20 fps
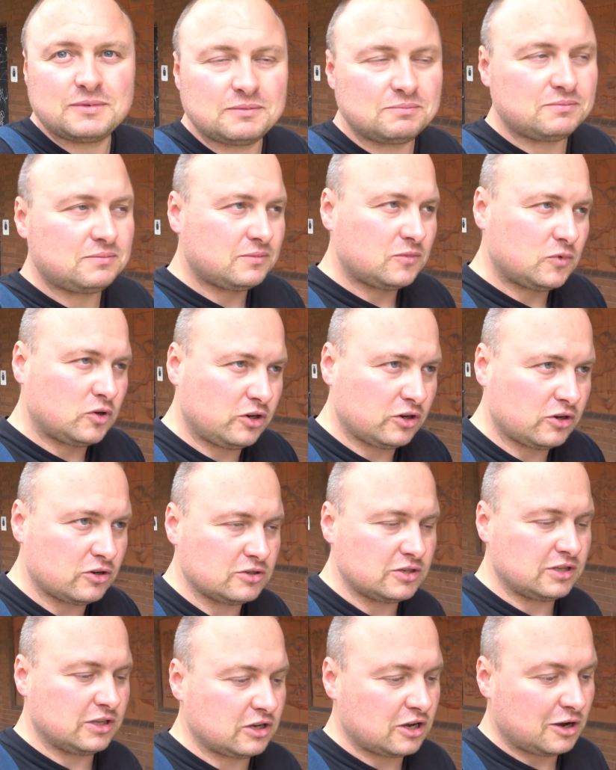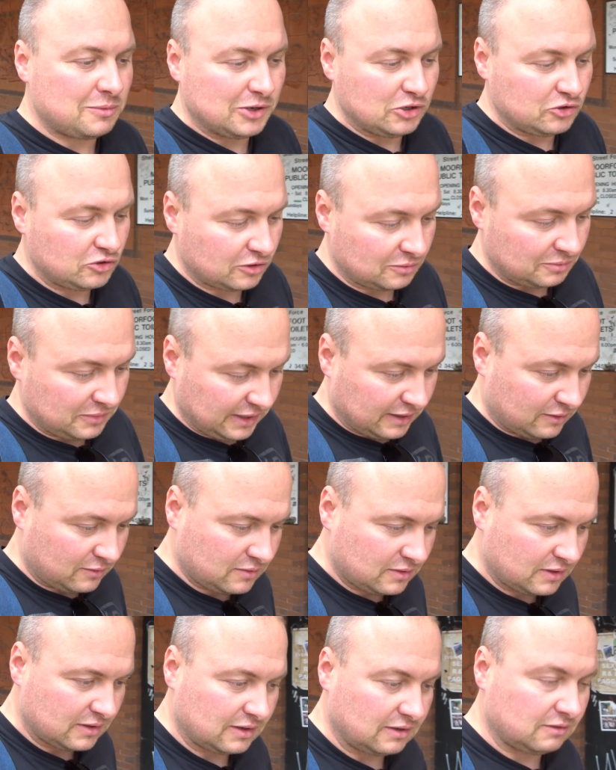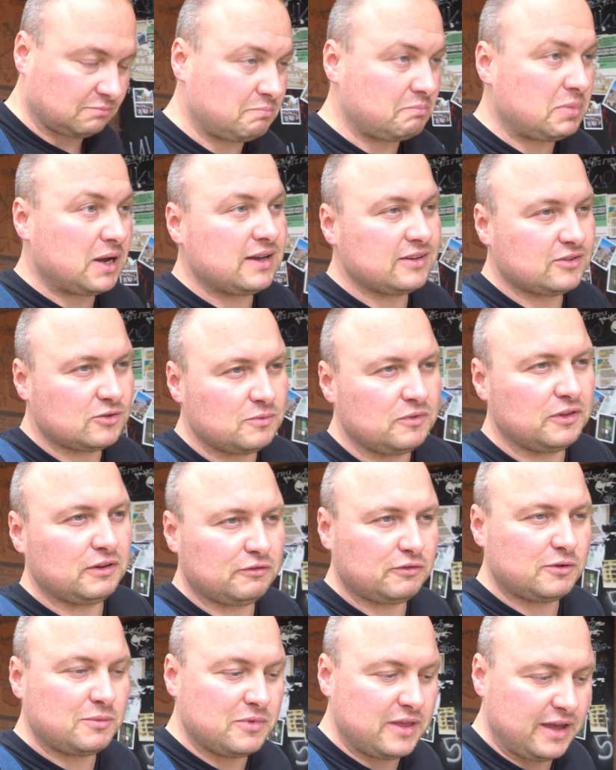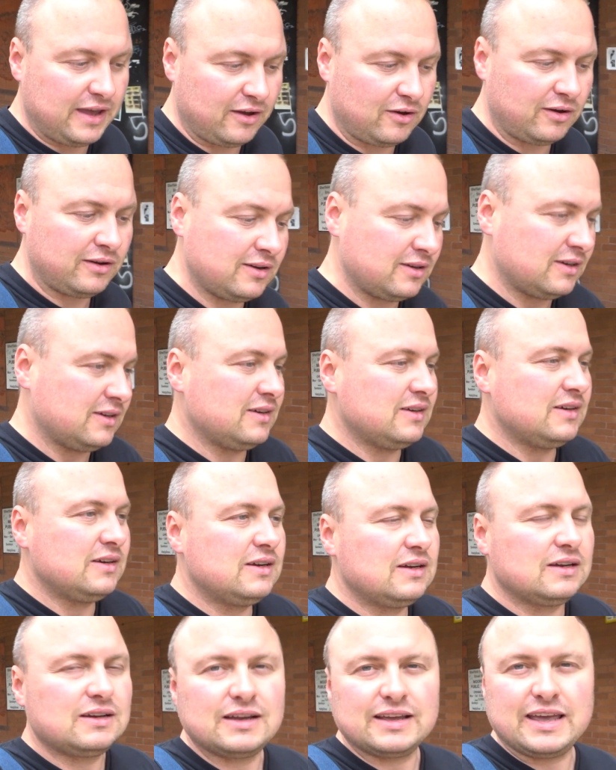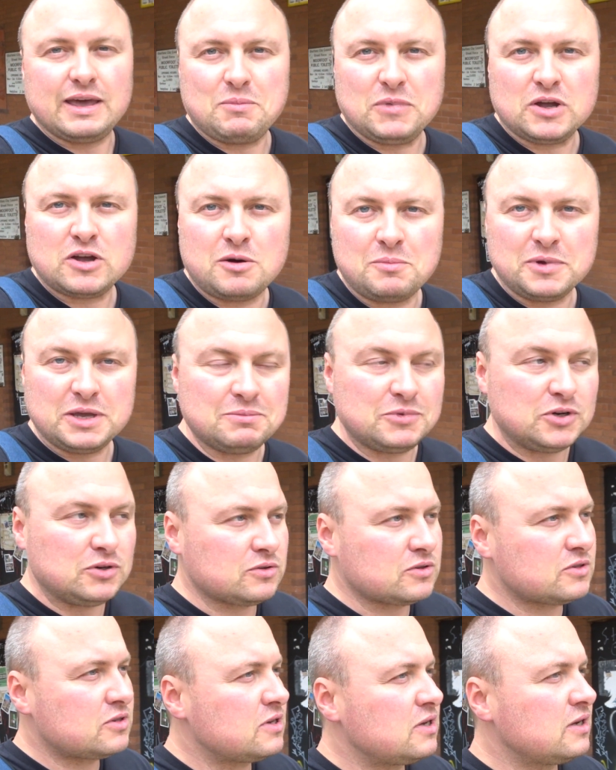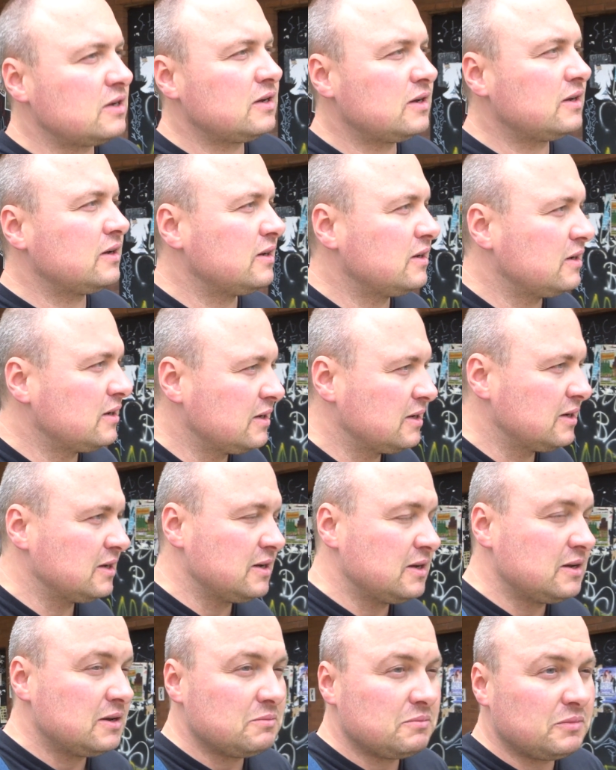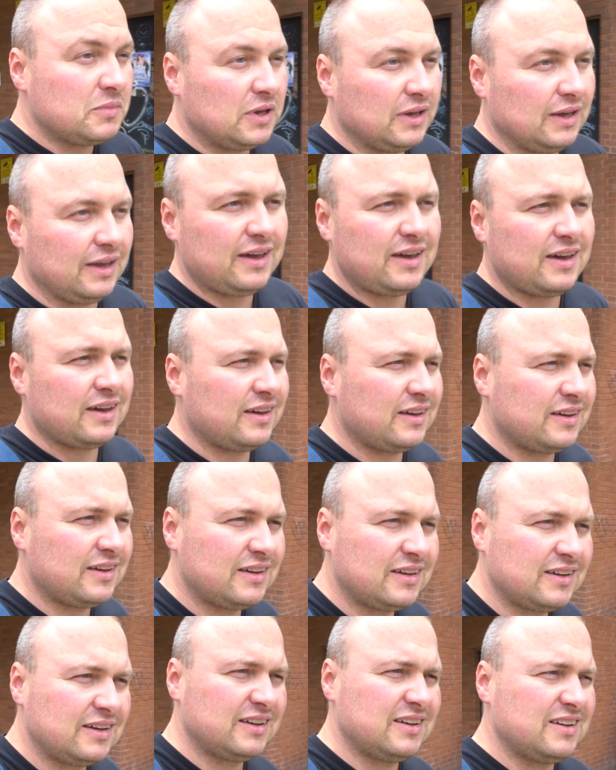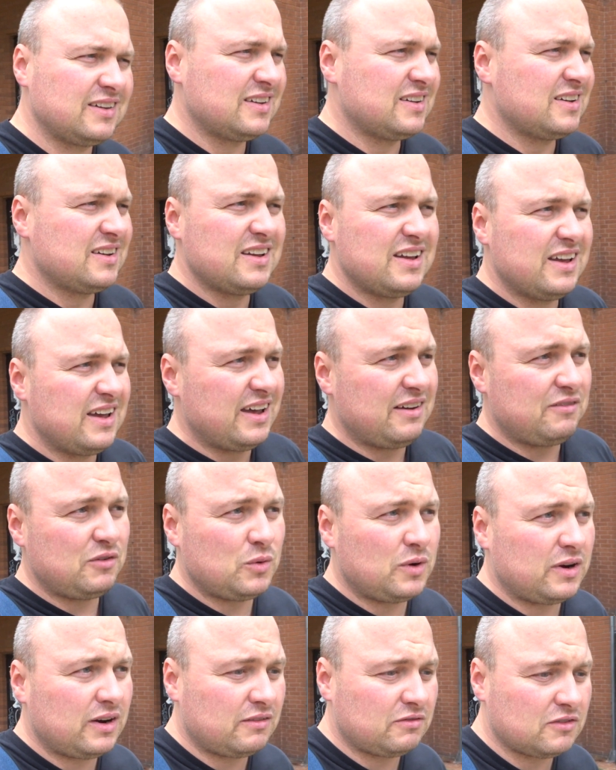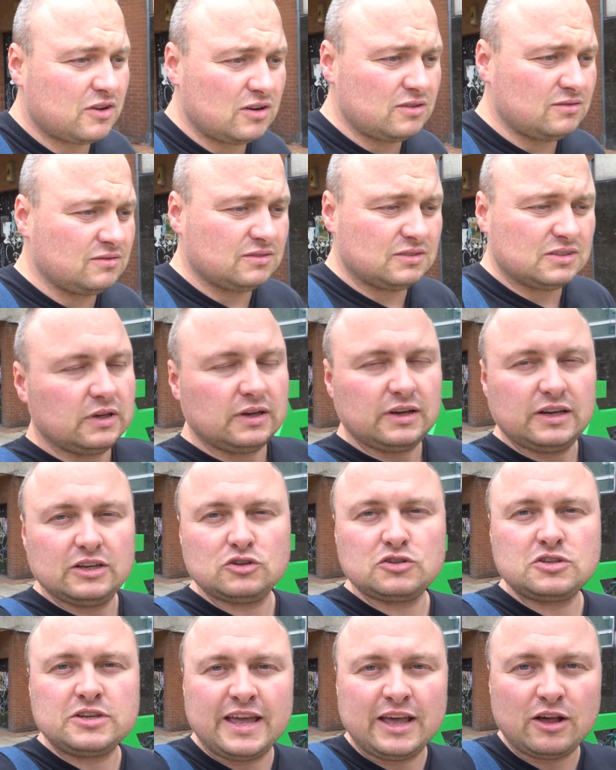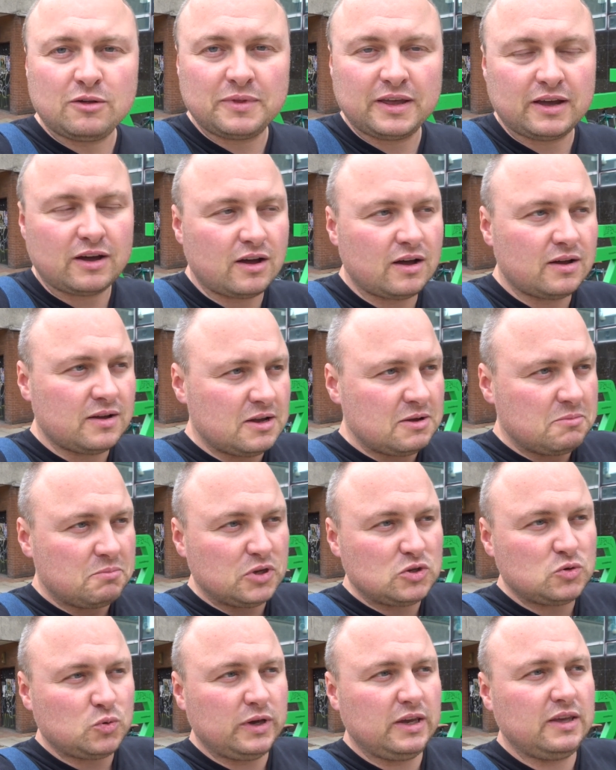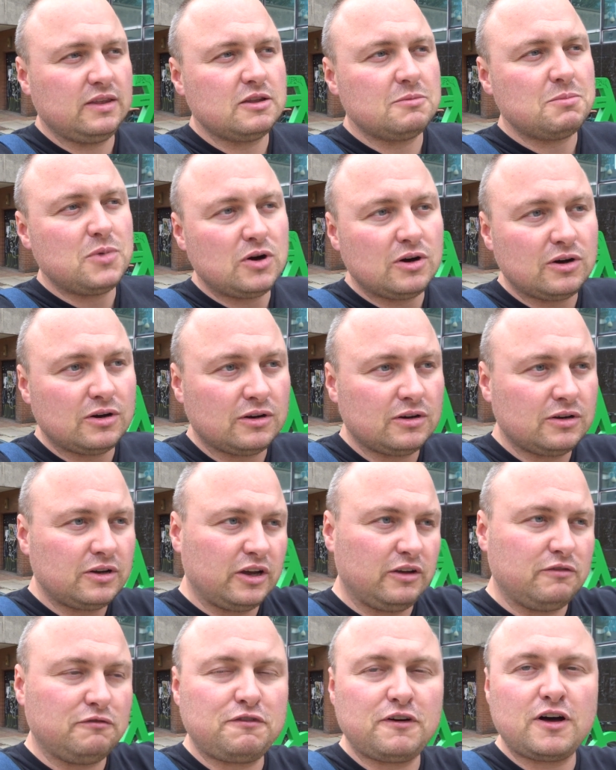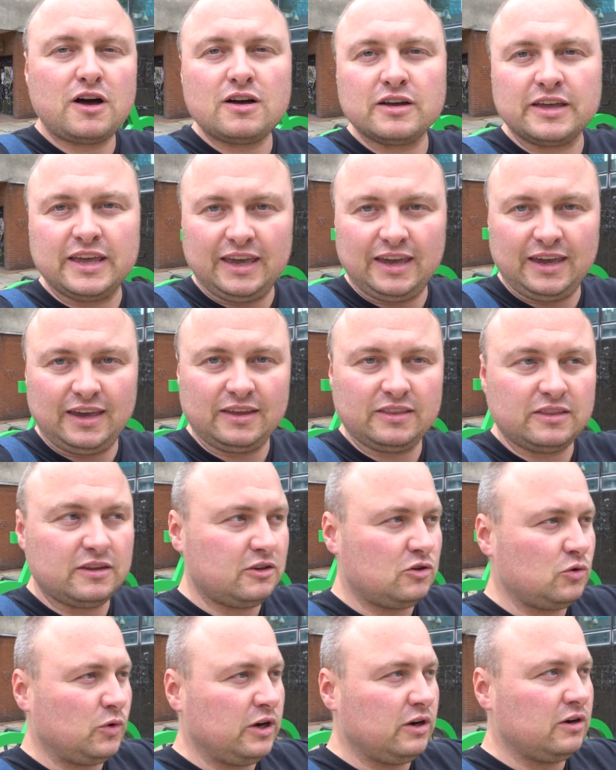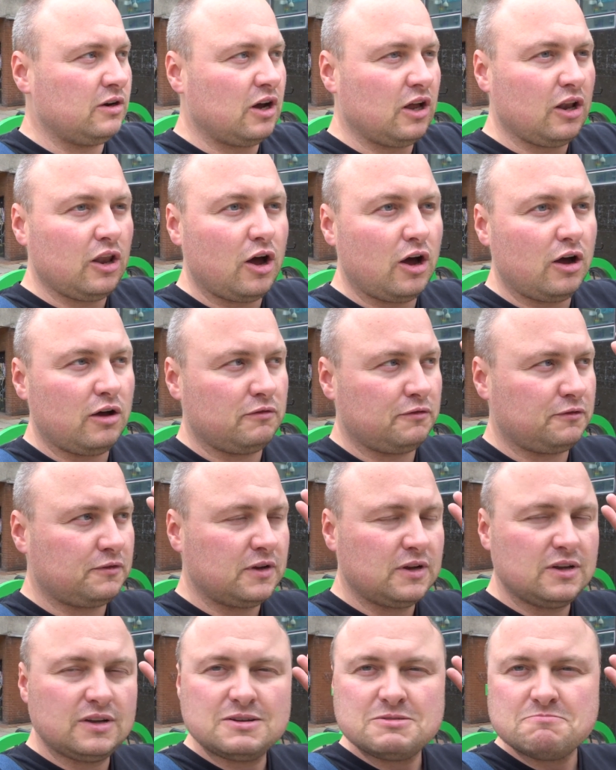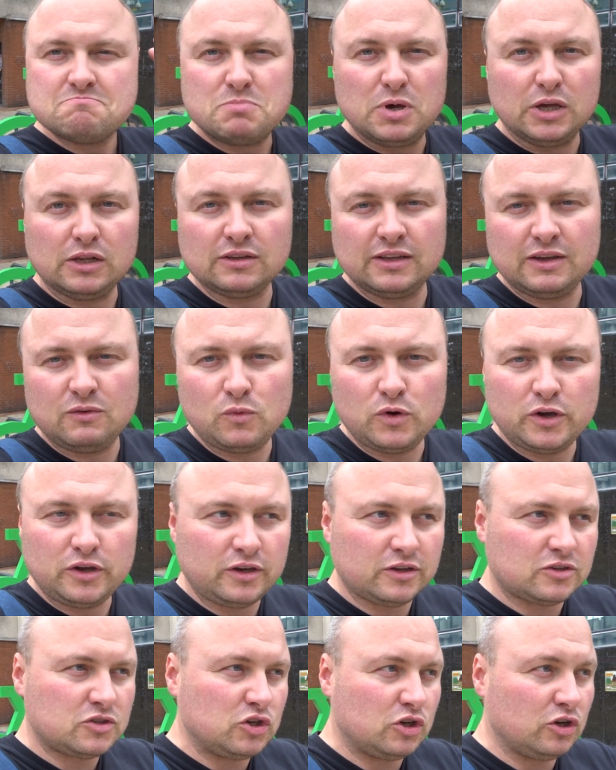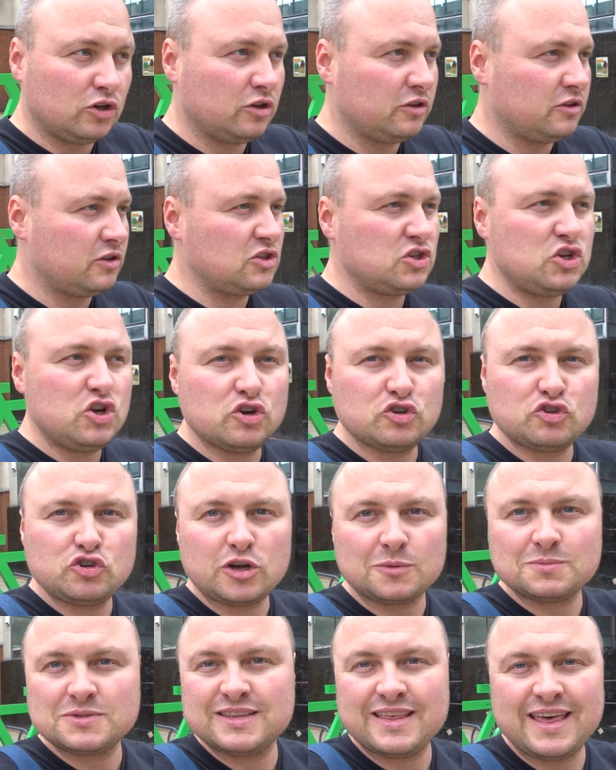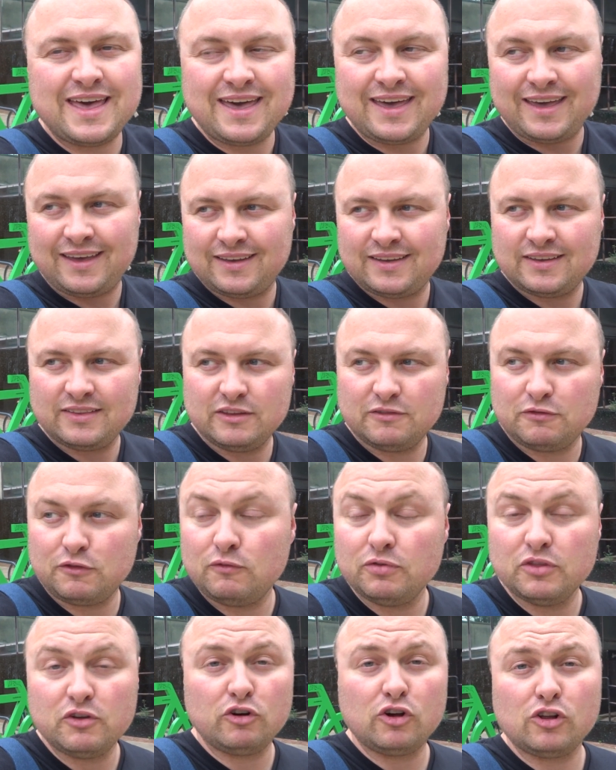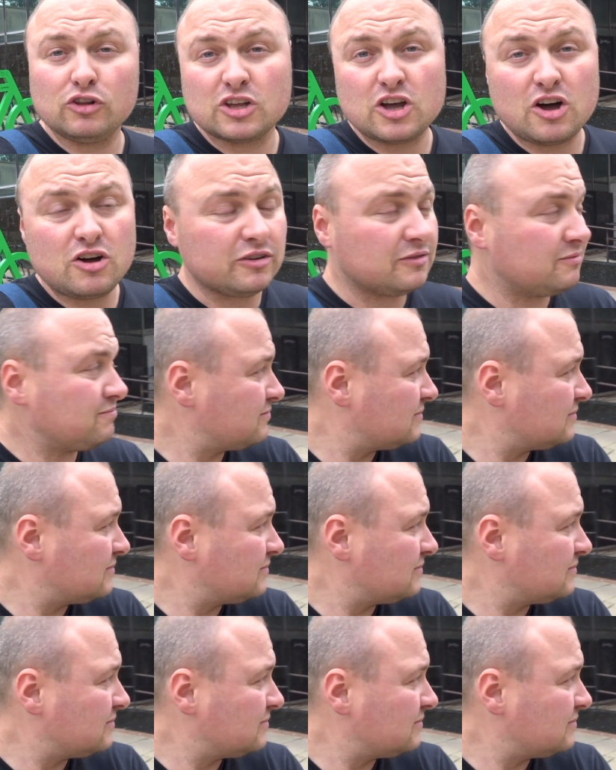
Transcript: I'm gonna go to the comic shop now. I'll buy something from there, get my comic books. But yeah, everywhere I've gone. It doesn't help that between the Moor and Fargate, they're doing a lot of building work, so there's no shops there. They're all gone.